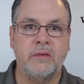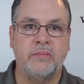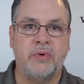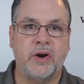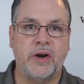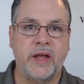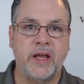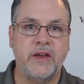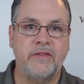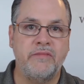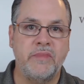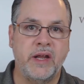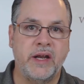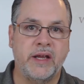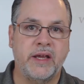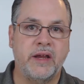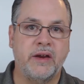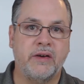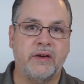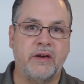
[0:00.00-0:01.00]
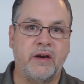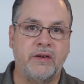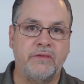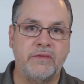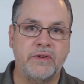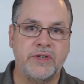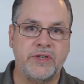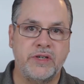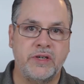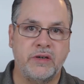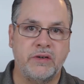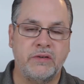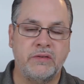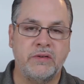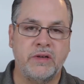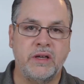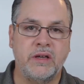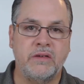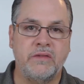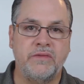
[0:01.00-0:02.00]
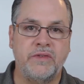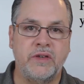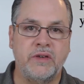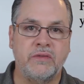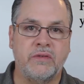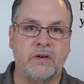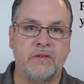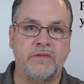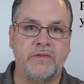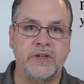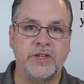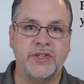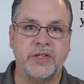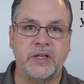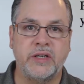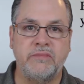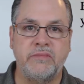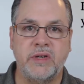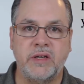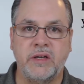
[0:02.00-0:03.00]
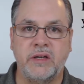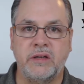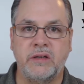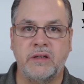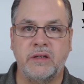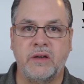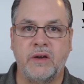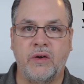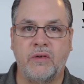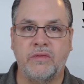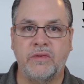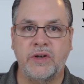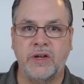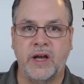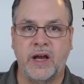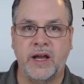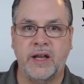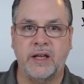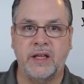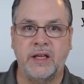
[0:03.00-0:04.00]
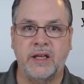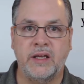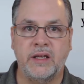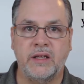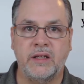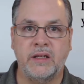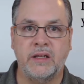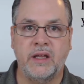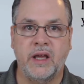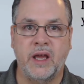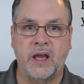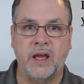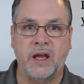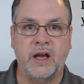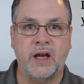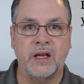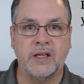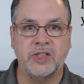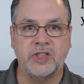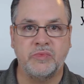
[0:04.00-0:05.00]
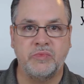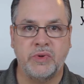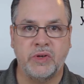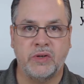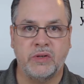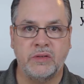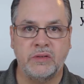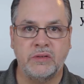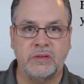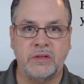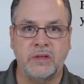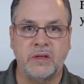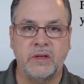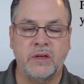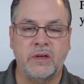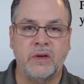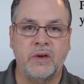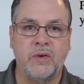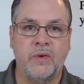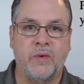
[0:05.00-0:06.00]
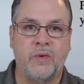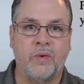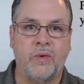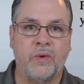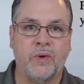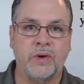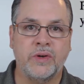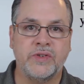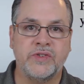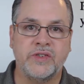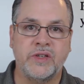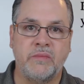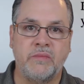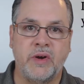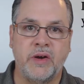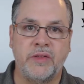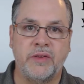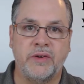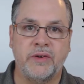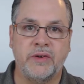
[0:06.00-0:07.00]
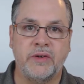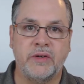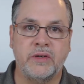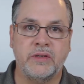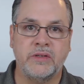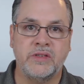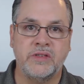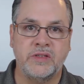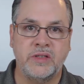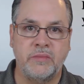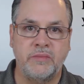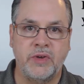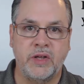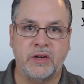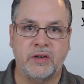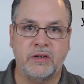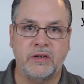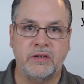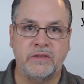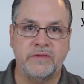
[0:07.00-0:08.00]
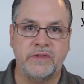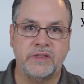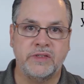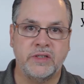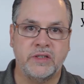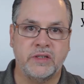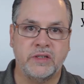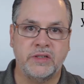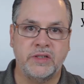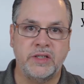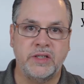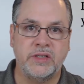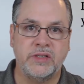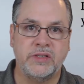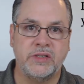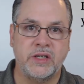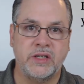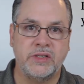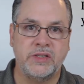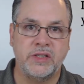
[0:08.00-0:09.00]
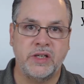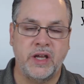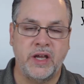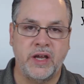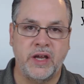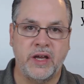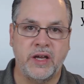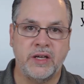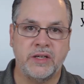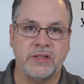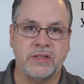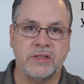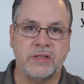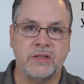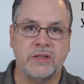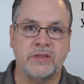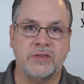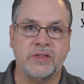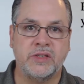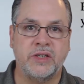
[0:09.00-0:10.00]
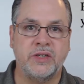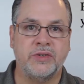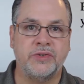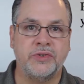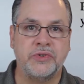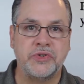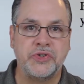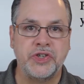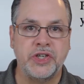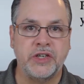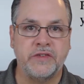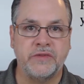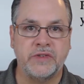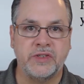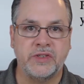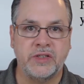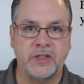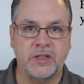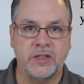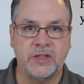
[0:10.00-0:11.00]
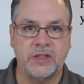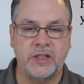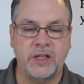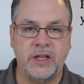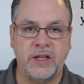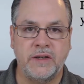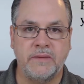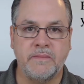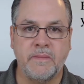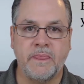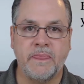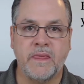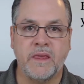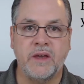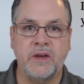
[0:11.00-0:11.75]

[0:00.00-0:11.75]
Part A of Medicare covers you if you are officially admitted overnight in a hospital or some other similar facilities such as skilled nursing facility,